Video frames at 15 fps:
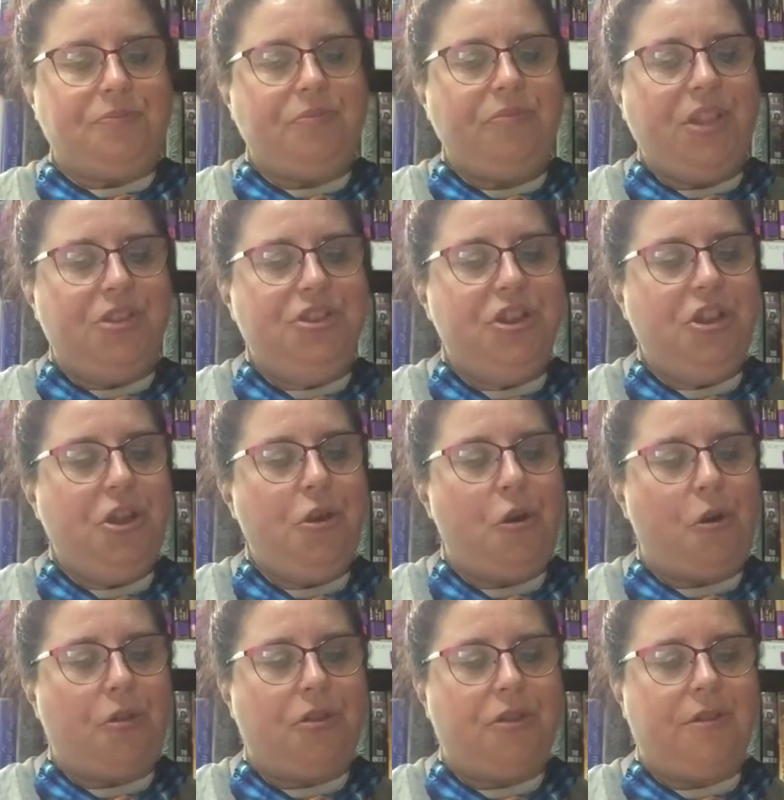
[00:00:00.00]
to the
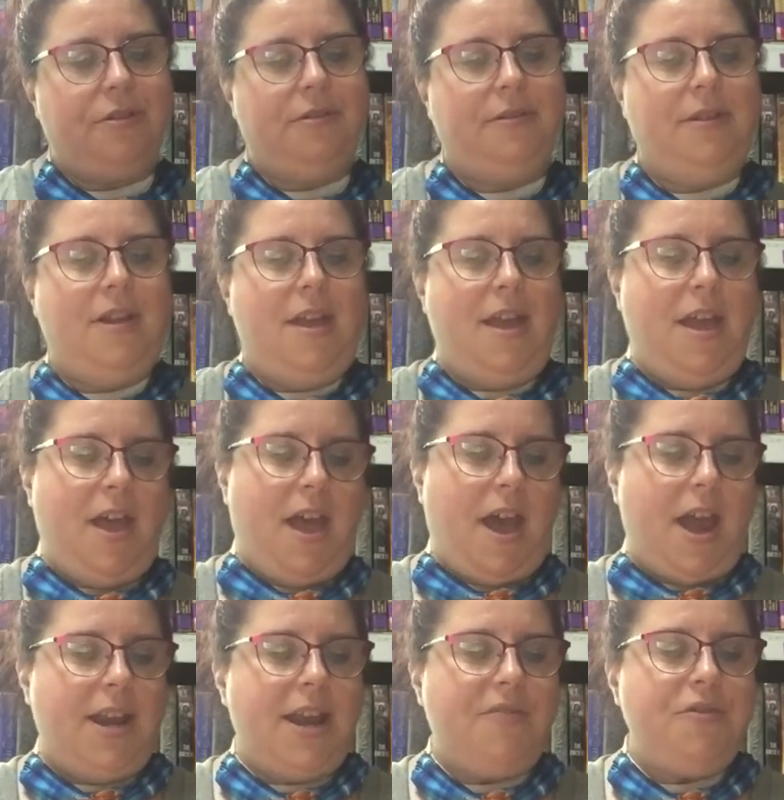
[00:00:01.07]
earth.
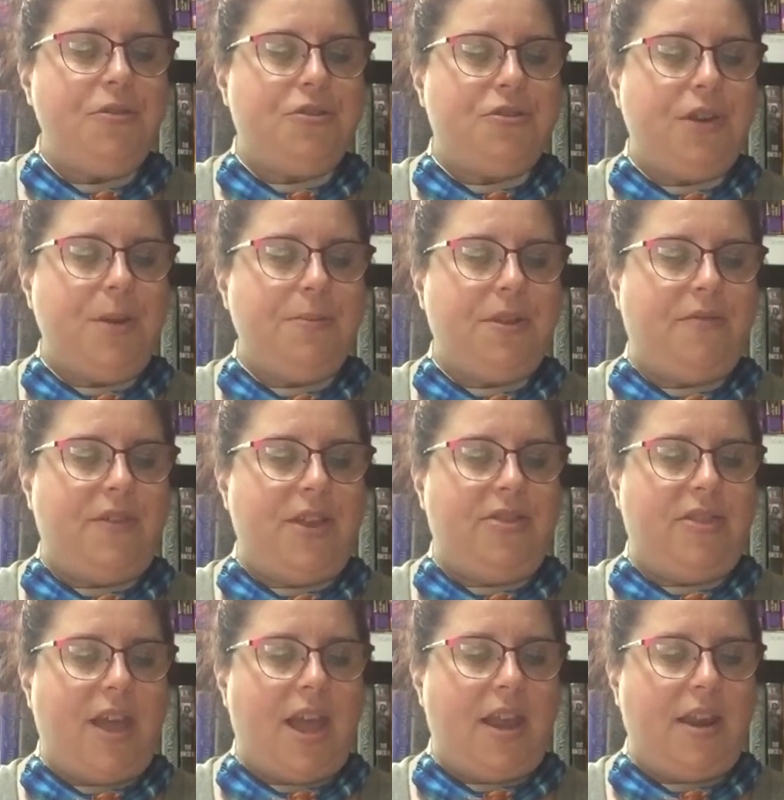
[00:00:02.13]
I never dreamed of it
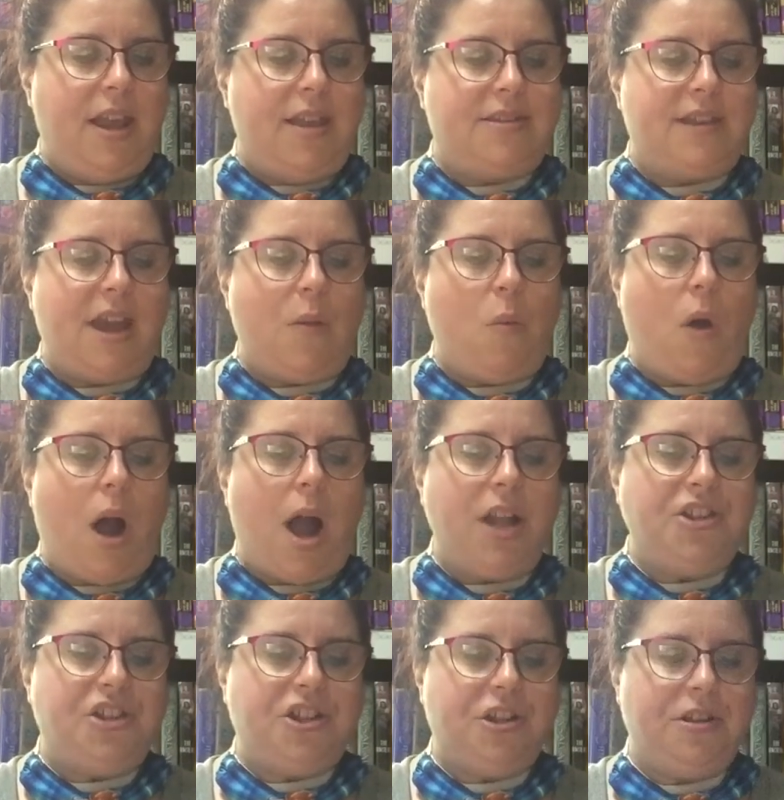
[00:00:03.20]
then as I
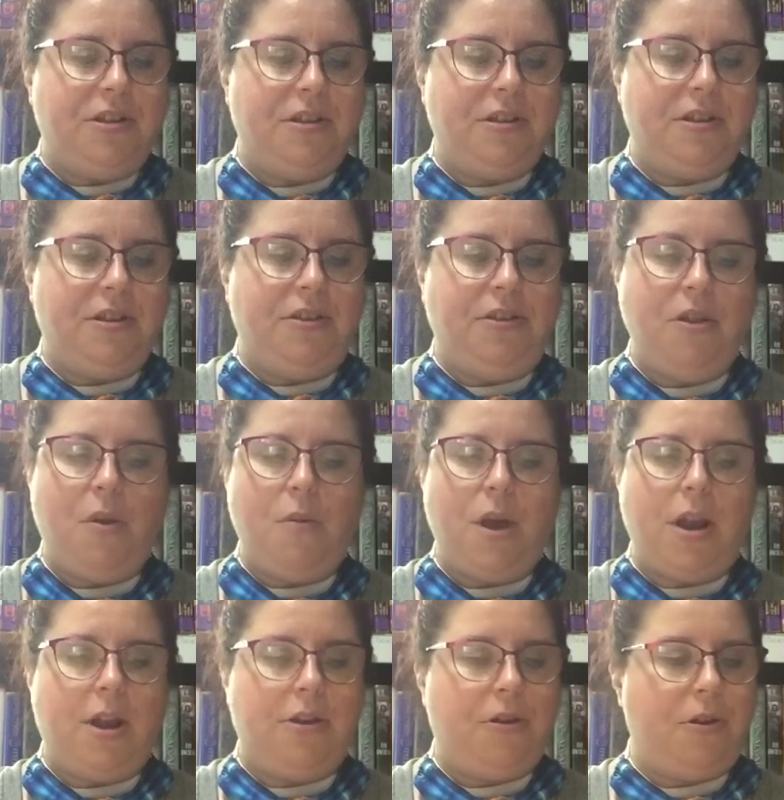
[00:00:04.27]
watched. No
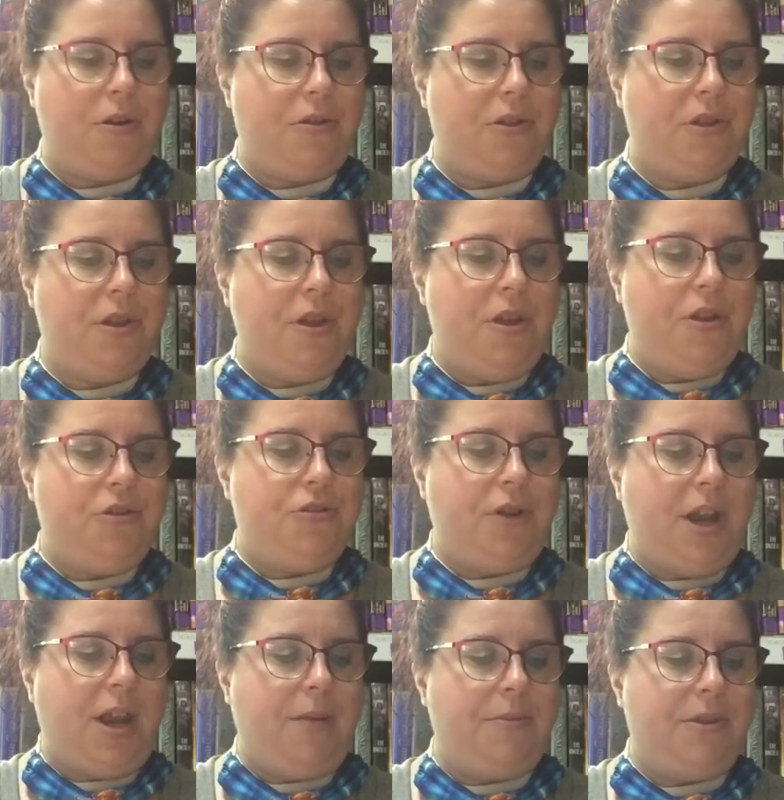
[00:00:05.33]
one on earth
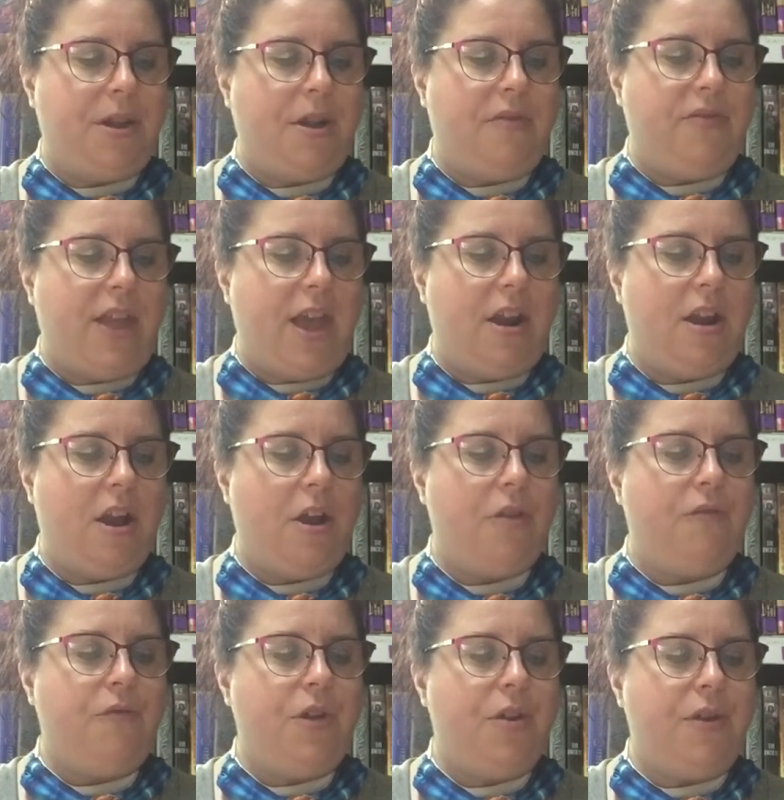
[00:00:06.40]
dreamed of that
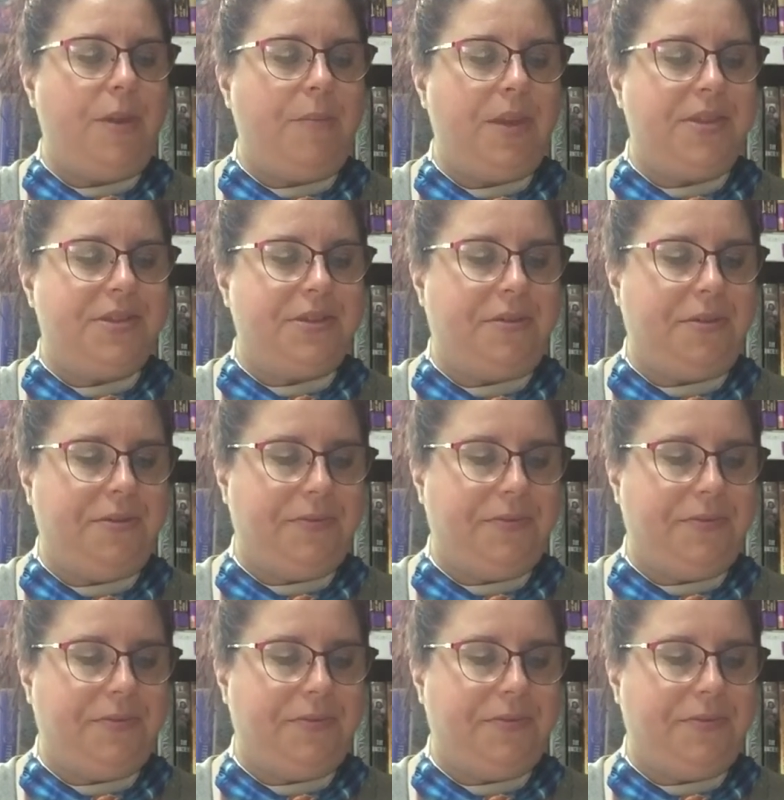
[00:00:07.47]
unrearing missile.